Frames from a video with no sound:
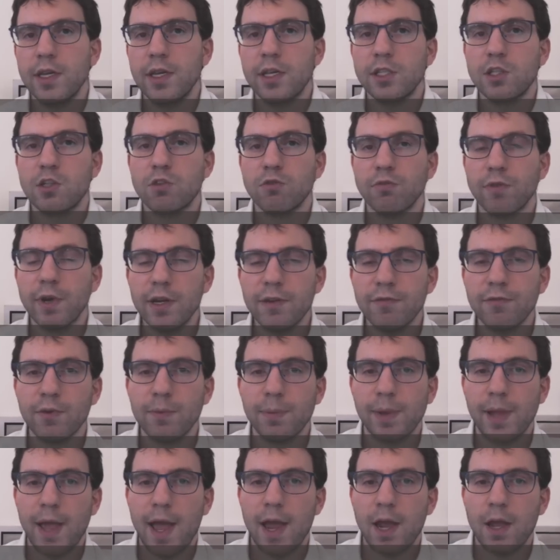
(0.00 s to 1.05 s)
is great for
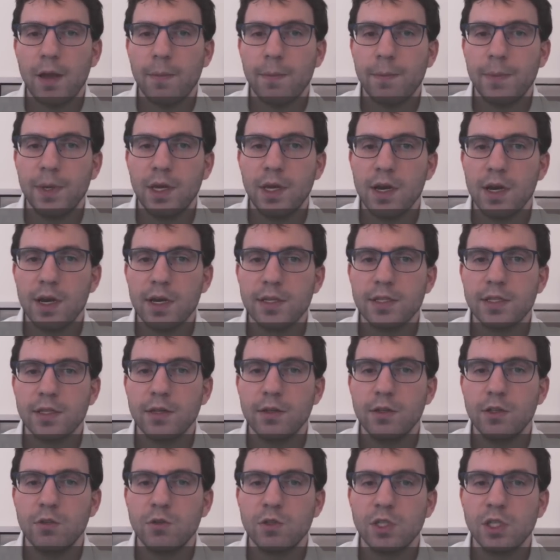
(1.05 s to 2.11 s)
black because
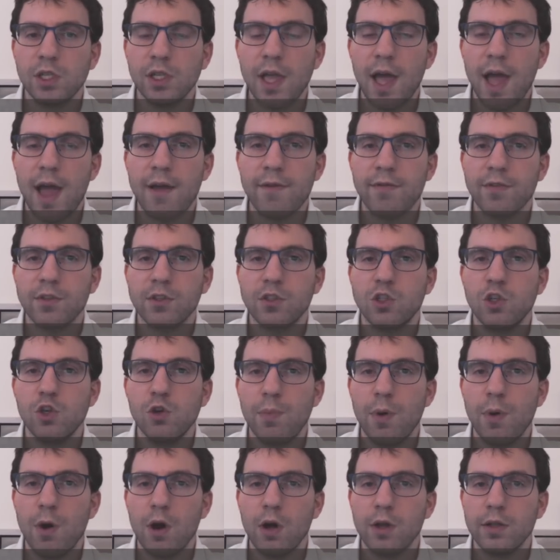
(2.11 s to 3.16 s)
you still have two
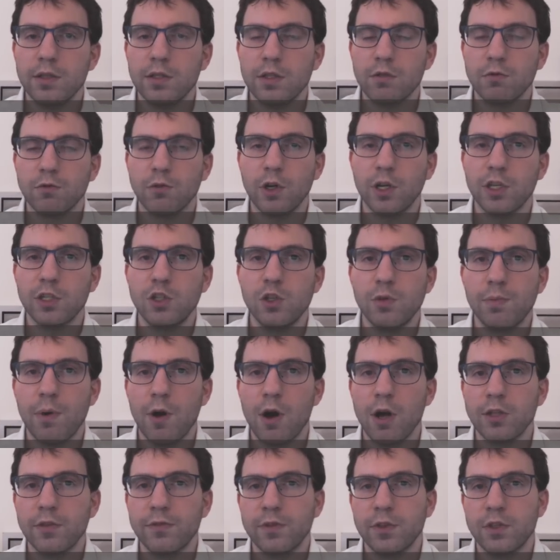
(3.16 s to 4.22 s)
pawns, a rook and two
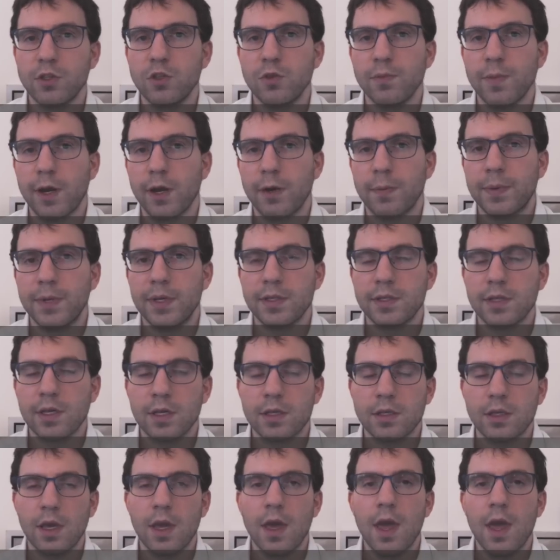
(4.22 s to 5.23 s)
pawns for the two minor pieces,